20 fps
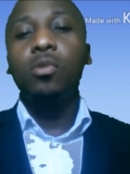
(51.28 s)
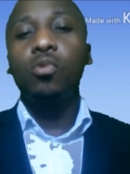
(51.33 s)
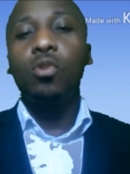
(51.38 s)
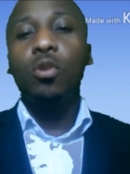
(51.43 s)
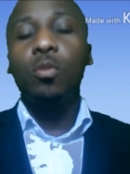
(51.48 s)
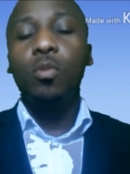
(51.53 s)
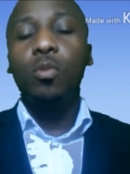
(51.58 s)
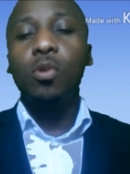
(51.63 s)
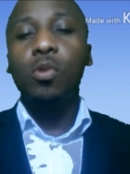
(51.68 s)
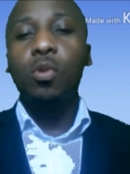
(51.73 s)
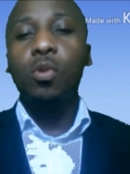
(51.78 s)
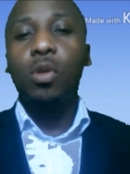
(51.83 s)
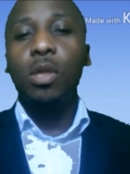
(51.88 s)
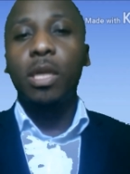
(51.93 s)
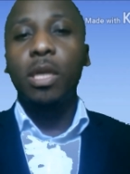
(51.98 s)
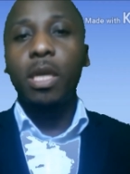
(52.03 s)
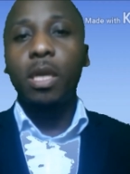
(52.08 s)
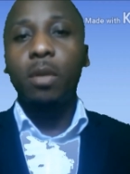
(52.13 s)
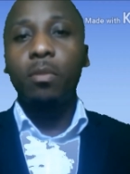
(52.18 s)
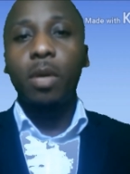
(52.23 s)
to almost
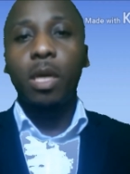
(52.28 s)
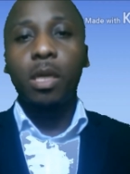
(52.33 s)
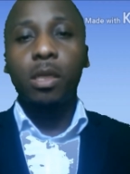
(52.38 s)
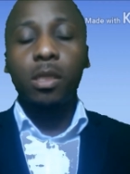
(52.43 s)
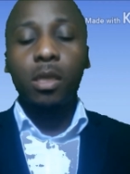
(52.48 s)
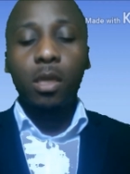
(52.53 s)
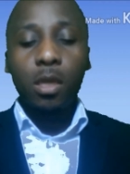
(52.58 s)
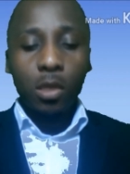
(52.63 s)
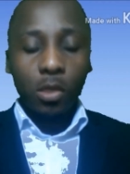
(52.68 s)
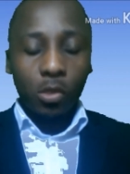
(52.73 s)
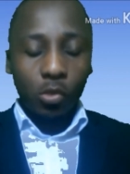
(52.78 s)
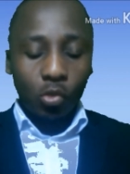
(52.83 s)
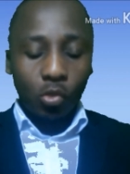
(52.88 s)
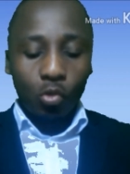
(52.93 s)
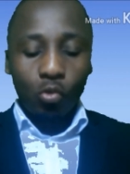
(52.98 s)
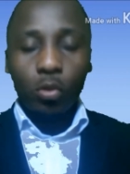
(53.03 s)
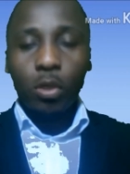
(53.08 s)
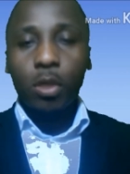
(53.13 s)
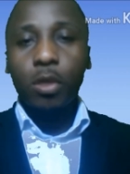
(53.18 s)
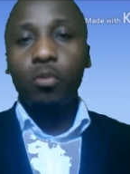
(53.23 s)
all the other banks.
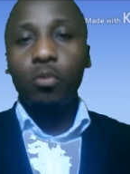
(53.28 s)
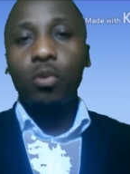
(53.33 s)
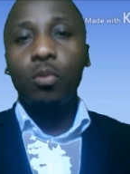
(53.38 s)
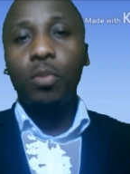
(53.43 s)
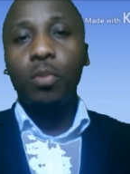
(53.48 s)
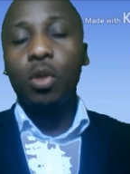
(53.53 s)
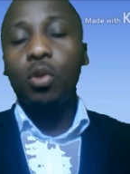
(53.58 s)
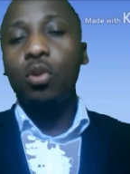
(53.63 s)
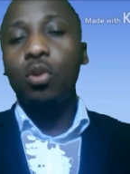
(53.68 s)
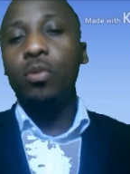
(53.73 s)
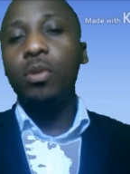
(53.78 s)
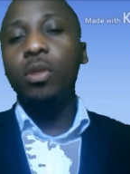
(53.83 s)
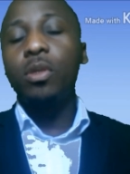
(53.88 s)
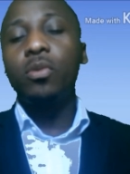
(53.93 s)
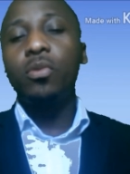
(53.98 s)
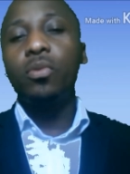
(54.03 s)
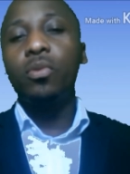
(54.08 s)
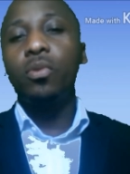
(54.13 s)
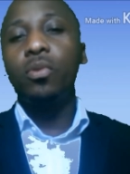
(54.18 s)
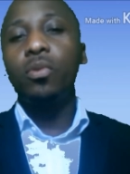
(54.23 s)
So we will be
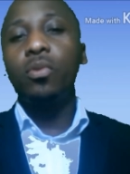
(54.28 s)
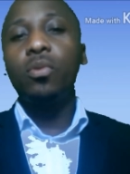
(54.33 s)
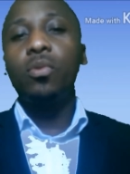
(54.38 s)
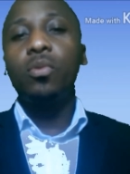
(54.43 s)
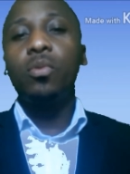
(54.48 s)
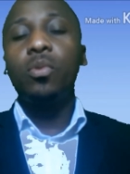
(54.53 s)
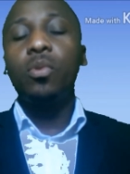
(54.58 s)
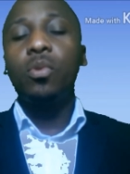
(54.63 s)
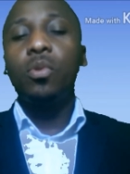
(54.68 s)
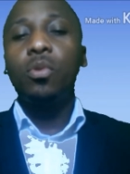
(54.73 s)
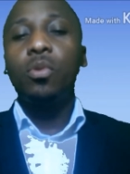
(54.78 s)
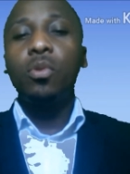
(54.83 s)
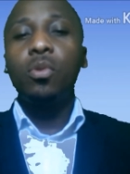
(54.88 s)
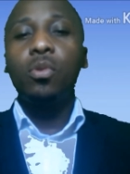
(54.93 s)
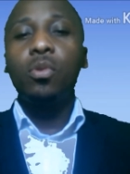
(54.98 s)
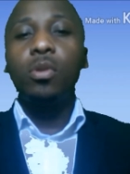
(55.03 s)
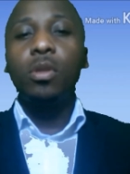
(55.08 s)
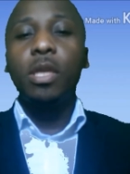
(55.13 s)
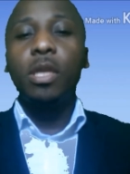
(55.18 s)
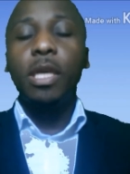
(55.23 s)
going through
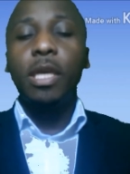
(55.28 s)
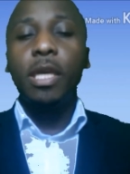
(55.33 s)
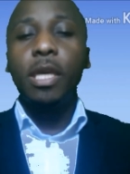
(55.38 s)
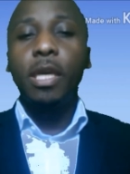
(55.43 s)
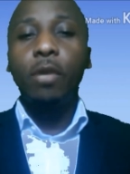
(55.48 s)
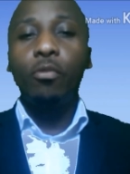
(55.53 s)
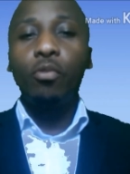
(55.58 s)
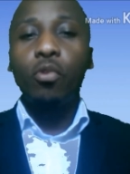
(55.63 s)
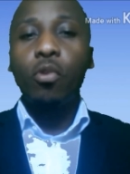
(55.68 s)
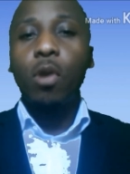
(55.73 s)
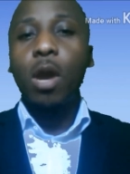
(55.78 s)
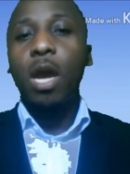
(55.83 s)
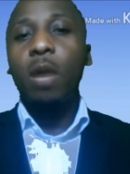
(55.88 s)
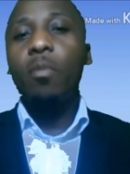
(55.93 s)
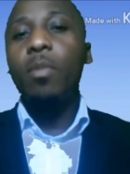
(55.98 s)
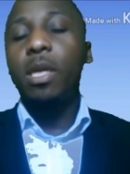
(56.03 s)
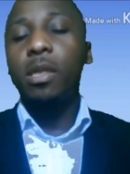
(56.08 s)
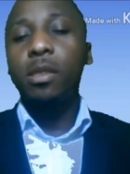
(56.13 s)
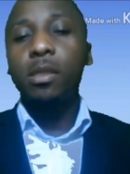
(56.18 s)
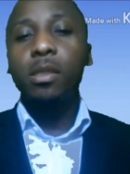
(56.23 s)
the
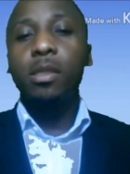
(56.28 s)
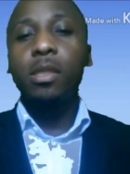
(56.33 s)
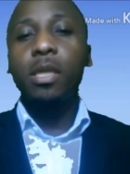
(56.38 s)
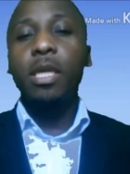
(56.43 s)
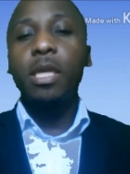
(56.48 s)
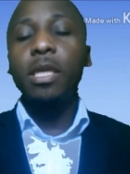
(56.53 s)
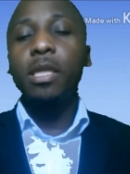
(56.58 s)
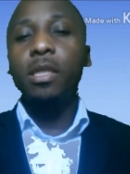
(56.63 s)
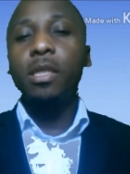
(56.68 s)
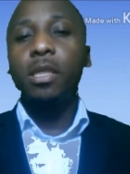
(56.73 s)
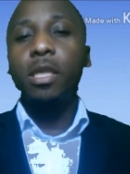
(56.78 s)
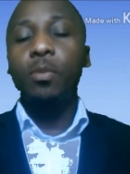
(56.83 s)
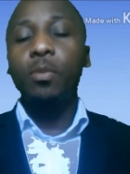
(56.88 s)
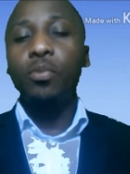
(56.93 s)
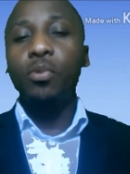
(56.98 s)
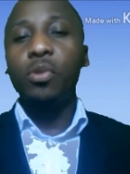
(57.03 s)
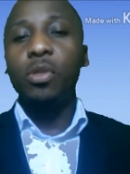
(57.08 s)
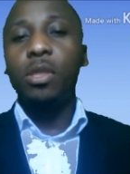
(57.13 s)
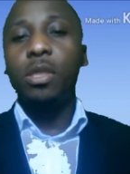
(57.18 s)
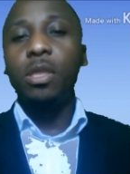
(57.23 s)
requirements and
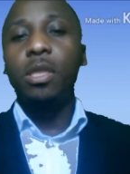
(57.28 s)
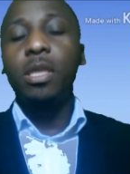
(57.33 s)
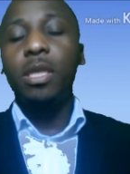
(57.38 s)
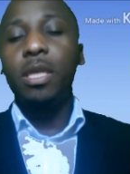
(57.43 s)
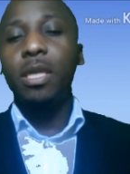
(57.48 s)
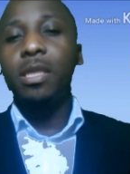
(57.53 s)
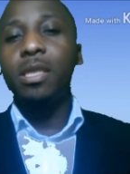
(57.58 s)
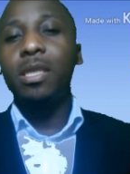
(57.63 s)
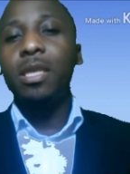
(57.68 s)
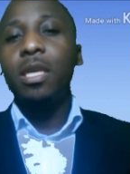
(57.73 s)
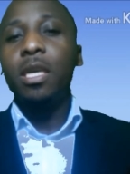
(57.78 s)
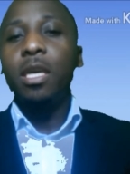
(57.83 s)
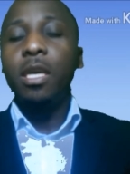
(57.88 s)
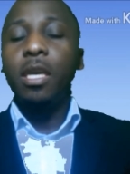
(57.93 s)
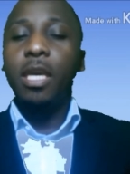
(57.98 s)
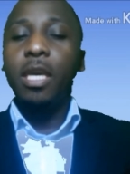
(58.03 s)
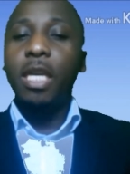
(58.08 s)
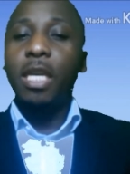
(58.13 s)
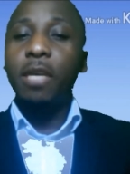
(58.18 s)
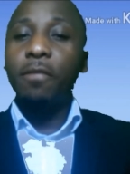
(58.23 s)
the procedures
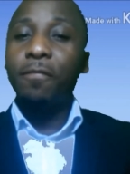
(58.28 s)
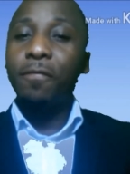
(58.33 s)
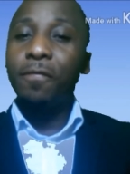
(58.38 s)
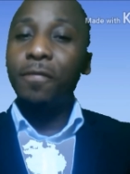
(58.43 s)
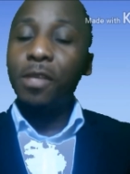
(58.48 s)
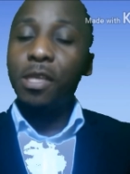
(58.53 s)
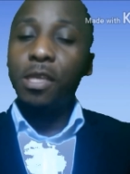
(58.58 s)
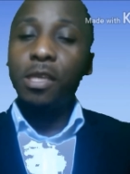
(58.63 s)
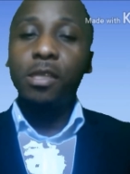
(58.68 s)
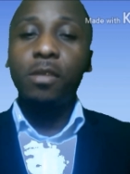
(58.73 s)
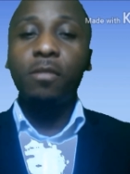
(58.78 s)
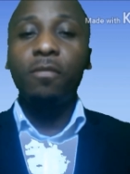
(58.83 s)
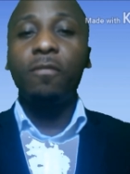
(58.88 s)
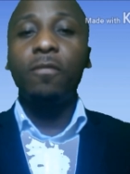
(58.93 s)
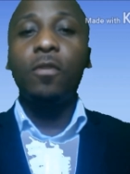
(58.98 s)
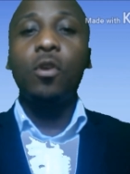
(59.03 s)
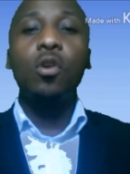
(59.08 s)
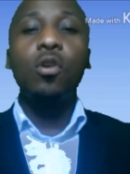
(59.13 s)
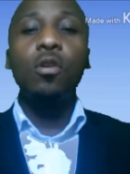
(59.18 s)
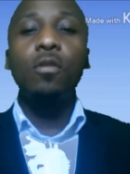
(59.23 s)
and the fees
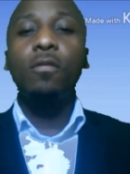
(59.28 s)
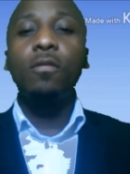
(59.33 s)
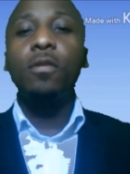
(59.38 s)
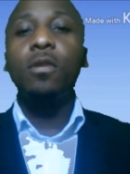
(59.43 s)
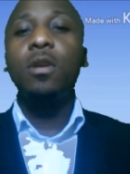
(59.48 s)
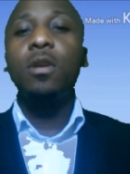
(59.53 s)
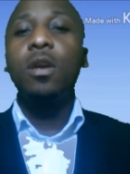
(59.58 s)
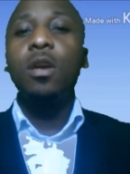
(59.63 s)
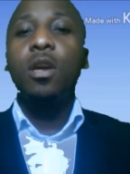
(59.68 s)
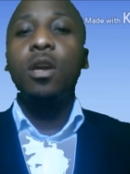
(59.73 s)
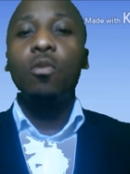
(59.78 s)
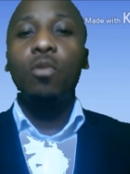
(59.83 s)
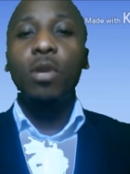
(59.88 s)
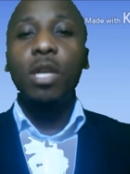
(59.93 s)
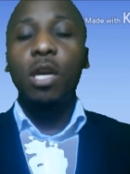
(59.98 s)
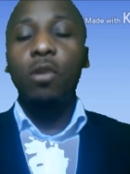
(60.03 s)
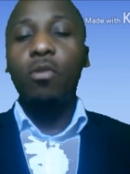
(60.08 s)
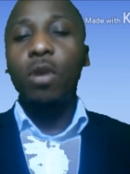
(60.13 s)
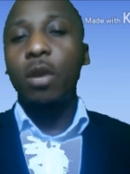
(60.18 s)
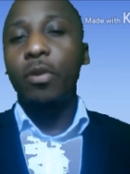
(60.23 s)
involved
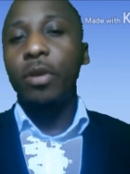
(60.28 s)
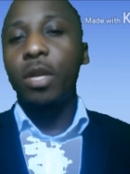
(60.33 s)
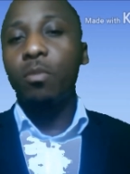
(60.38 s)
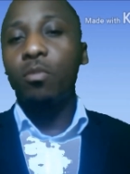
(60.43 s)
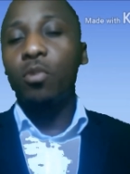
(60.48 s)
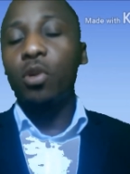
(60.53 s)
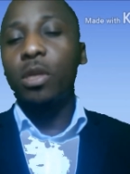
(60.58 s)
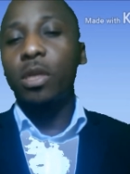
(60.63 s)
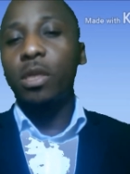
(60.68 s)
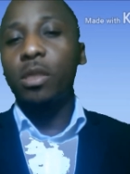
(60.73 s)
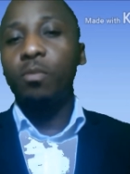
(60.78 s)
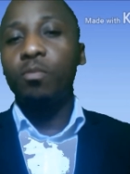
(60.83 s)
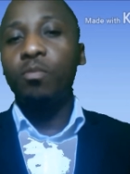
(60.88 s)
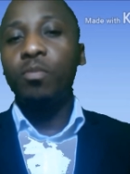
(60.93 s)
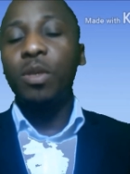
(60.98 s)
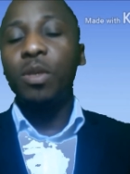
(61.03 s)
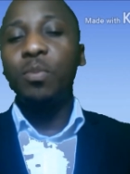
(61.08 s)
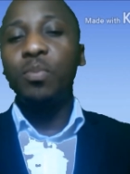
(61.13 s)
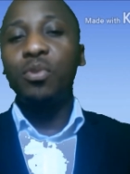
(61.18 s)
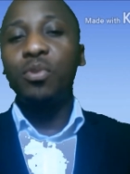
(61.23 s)
when acquiring a mortgage.
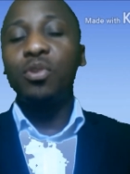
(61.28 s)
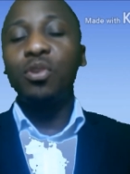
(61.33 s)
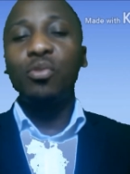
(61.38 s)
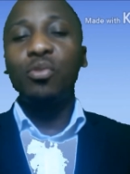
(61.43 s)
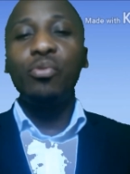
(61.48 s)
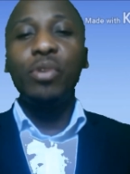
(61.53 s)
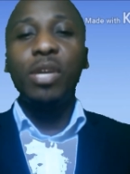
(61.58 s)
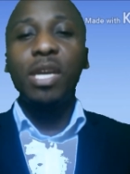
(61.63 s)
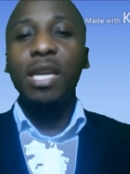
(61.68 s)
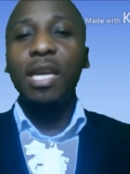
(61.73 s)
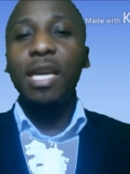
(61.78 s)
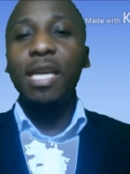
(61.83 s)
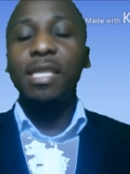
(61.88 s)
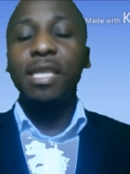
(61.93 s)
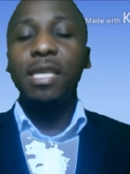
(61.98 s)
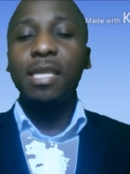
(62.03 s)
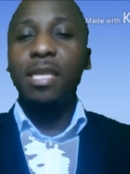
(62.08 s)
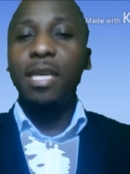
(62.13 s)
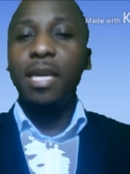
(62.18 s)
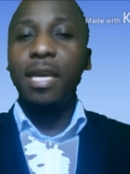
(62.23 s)
People don't
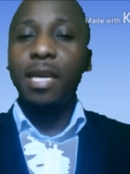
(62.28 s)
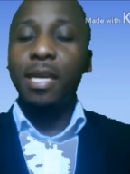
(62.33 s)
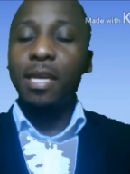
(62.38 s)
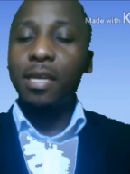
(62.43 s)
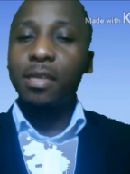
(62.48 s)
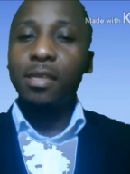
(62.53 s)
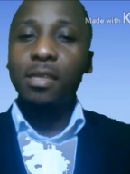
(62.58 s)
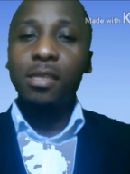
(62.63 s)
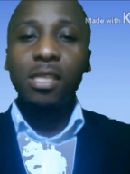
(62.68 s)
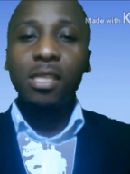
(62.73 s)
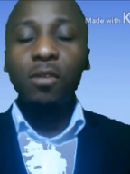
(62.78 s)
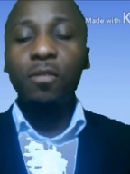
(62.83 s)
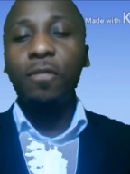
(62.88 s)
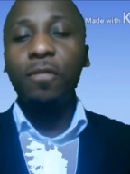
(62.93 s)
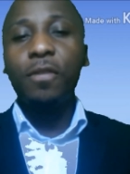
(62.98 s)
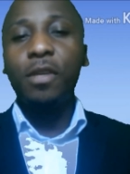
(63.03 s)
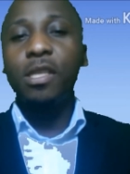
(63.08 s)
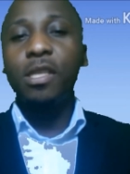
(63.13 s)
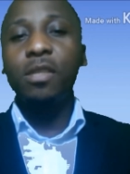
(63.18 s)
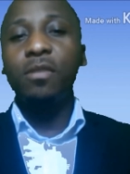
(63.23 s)
realize that there are
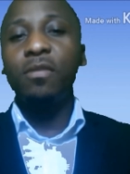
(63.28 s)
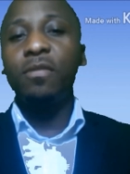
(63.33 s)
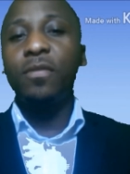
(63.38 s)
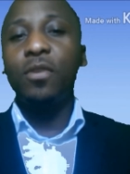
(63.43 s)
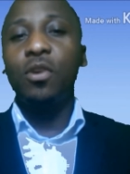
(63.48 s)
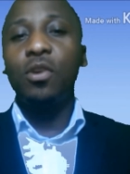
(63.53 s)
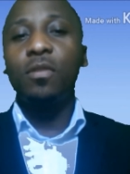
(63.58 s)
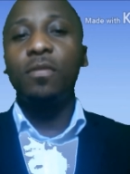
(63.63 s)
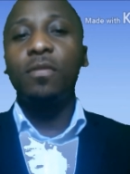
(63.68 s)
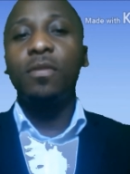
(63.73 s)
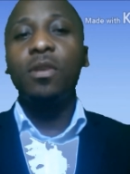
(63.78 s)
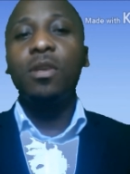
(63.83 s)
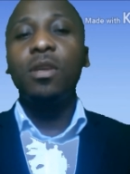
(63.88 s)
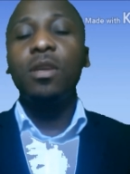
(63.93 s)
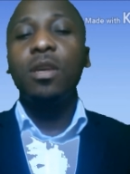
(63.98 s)
some fees involved